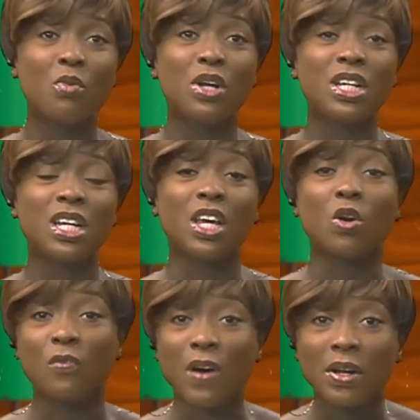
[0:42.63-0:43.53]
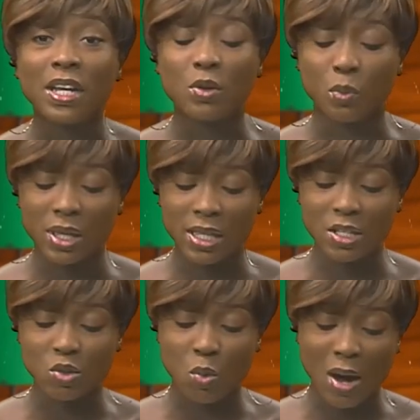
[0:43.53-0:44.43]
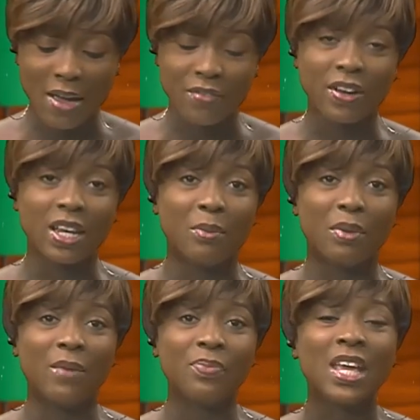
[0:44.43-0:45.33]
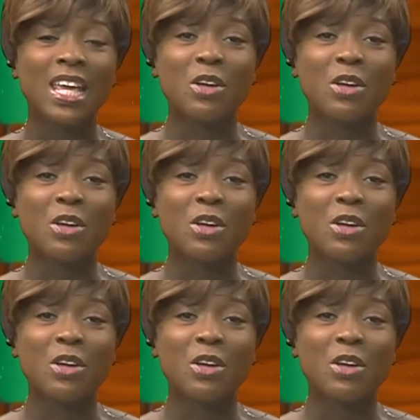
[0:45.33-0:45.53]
which he co-founded with his wife, Alaba.